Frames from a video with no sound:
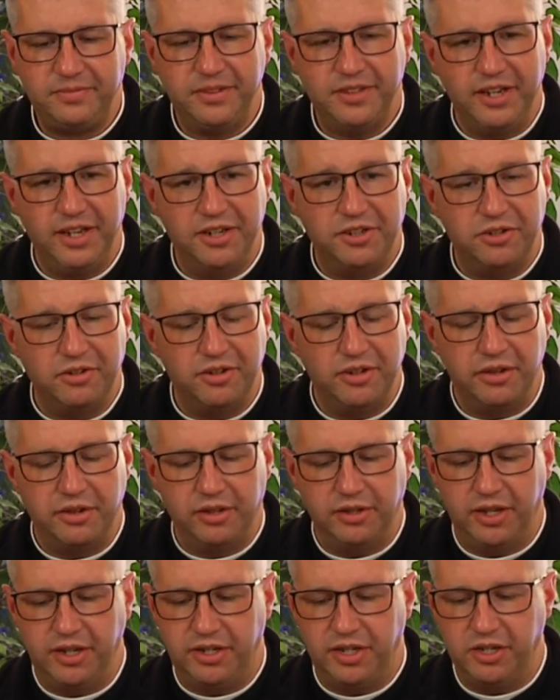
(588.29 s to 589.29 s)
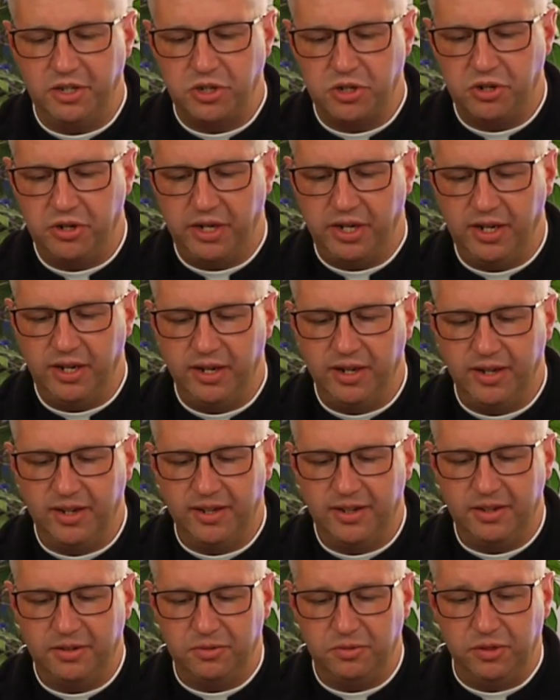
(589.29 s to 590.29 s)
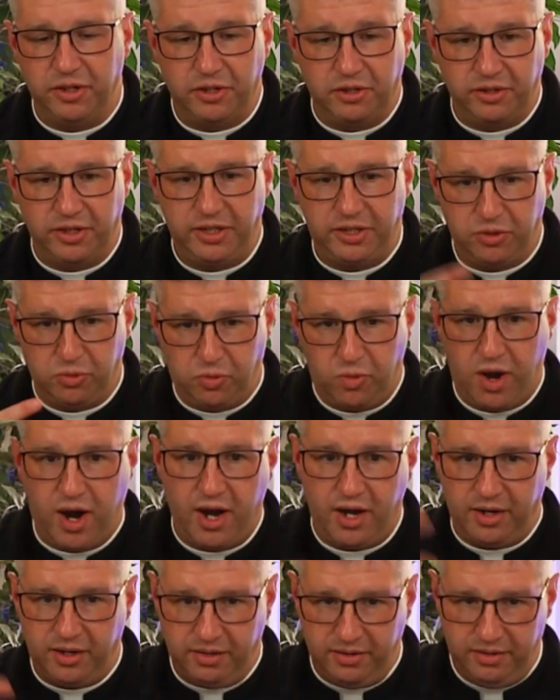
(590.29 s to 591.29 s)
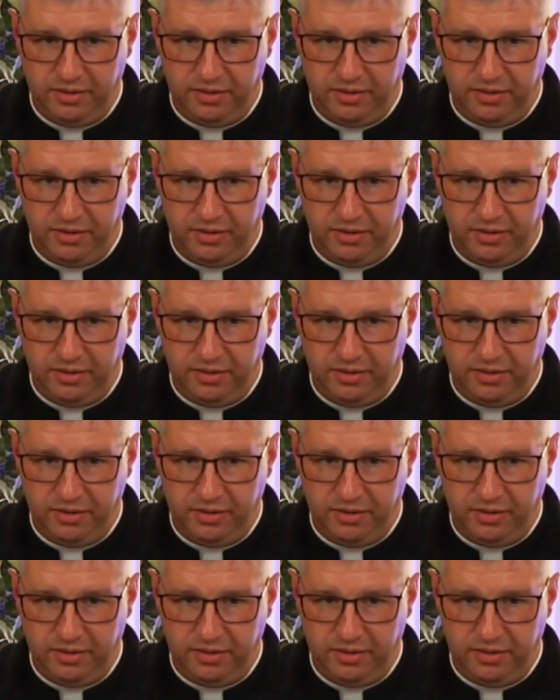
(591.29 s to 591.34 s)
enter into the Lenten journey, literally to walk